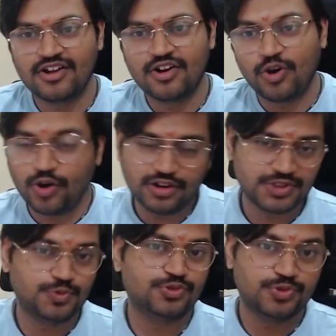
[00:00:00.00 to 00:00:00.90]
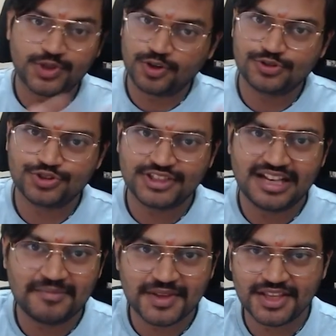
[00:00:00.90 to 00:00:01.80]
Or you can also
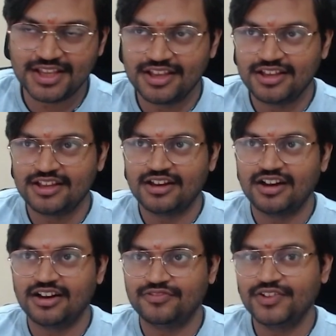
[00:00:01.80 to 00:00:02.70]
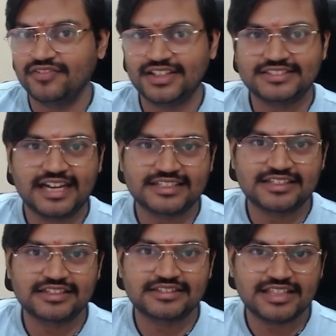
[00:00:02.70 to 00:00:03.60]
tell me a favorite
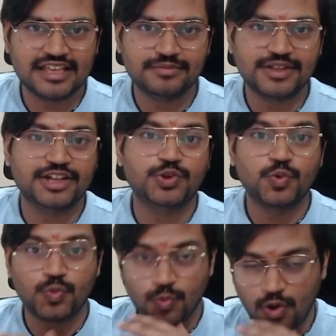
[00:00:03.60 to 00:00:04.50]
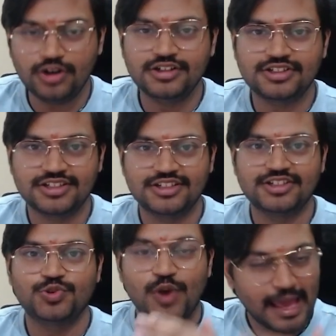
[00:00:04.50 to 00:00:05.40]
tactical theme that you want
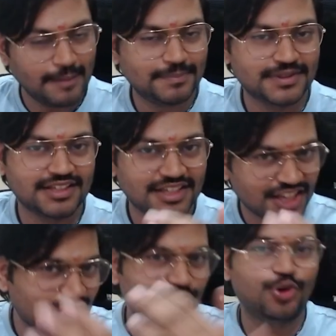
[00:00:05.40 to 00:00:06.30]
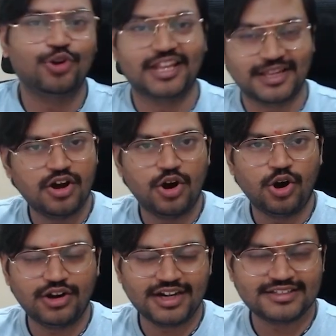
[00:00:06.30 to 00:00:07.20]
to happen in your game.
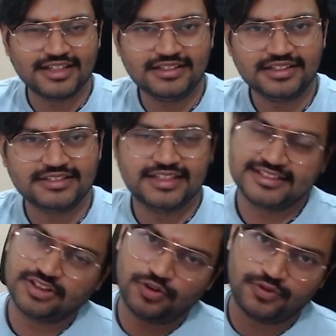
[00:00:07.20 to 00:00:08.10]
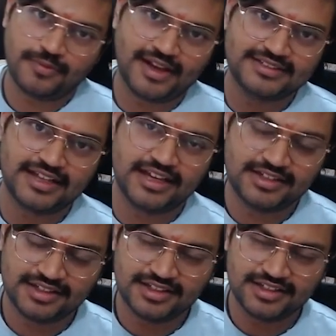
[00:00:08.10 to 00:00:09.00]
Alright then, that's all from my
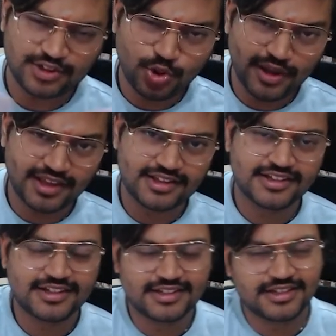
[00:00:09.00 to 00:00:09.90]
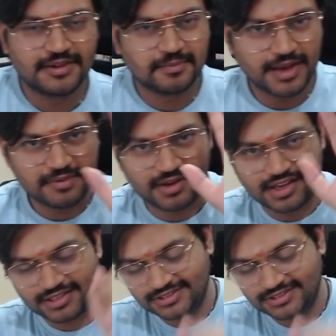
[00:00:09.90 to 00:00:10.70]
side. Get going. Bye bye.